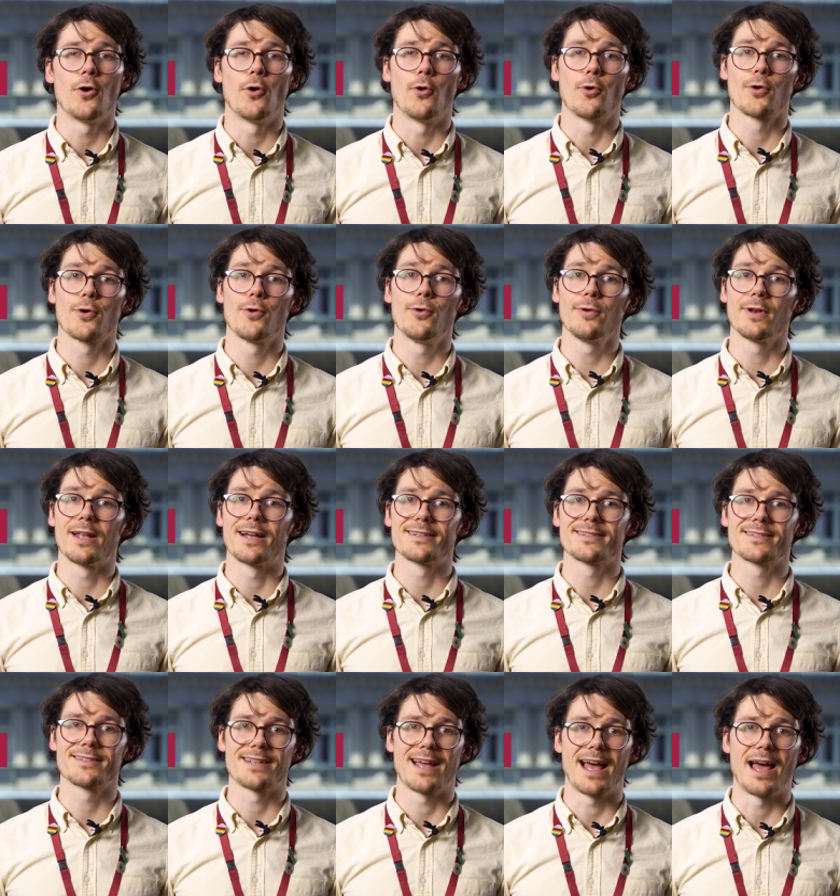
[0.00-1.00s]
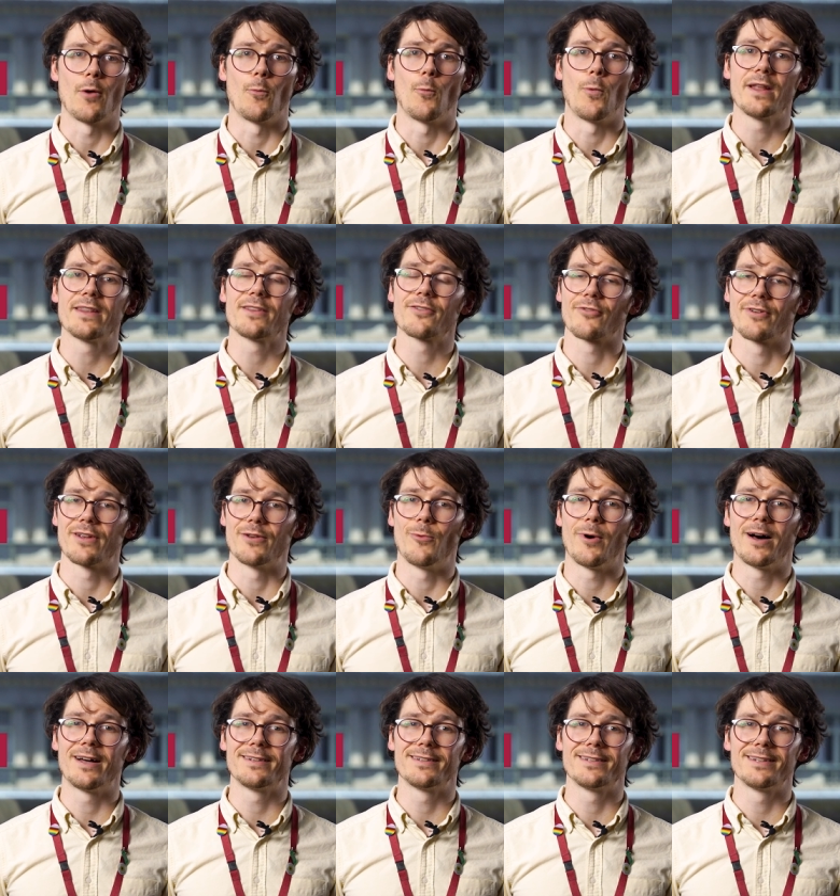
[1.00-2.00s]
or call us at
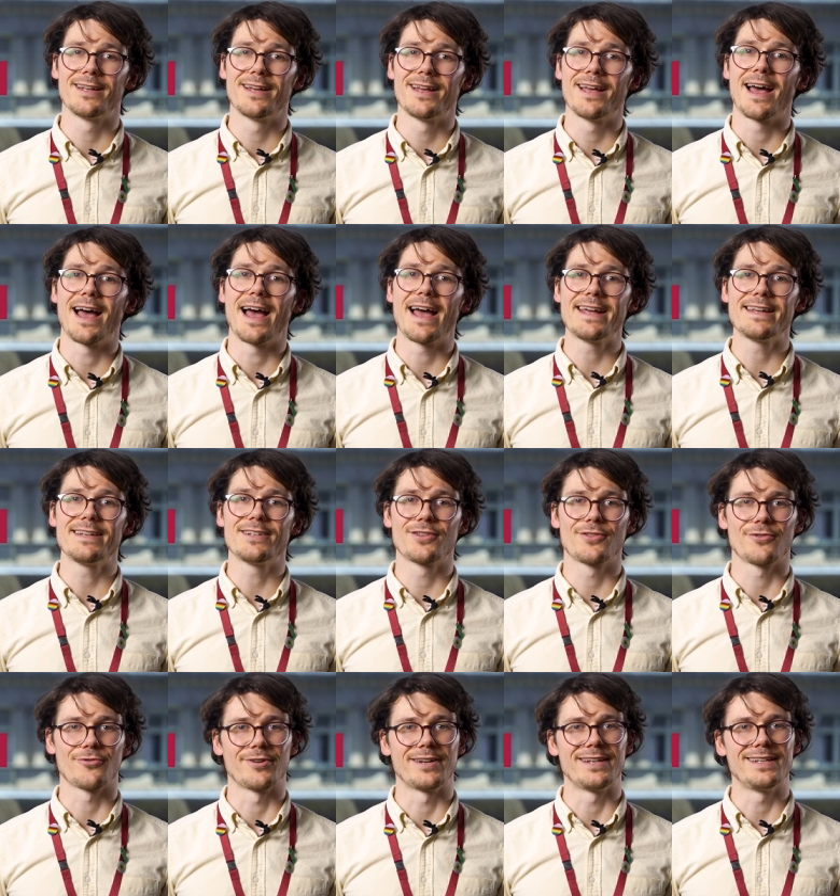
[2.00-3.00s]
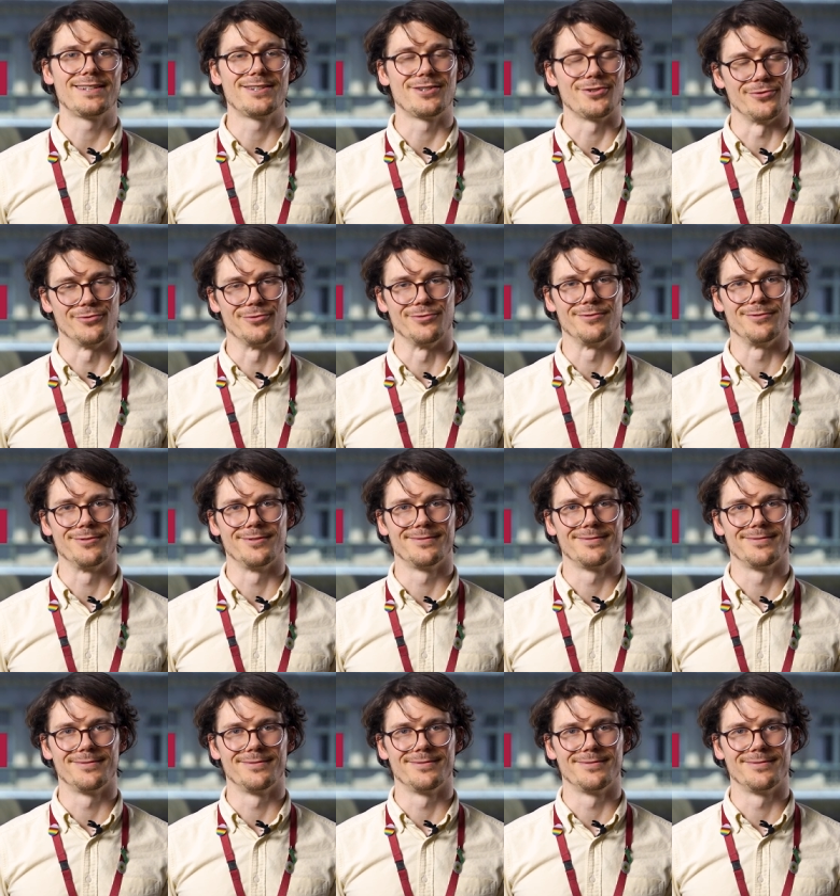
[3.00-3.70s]
131 832.